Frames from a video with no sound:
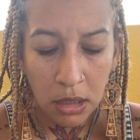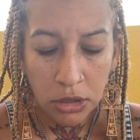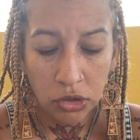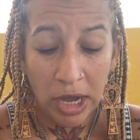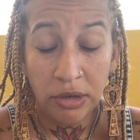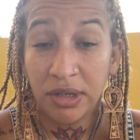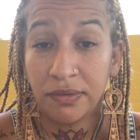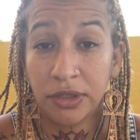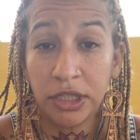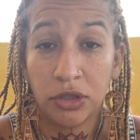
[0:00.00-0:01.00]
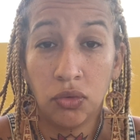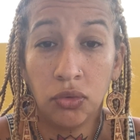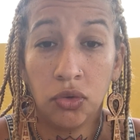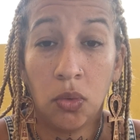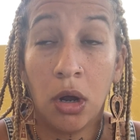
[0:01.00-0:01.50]
So I don't give a shit who
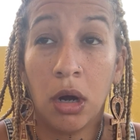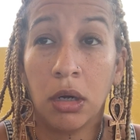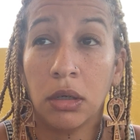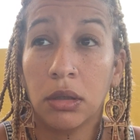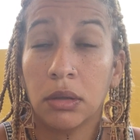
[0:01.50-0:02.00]
you are.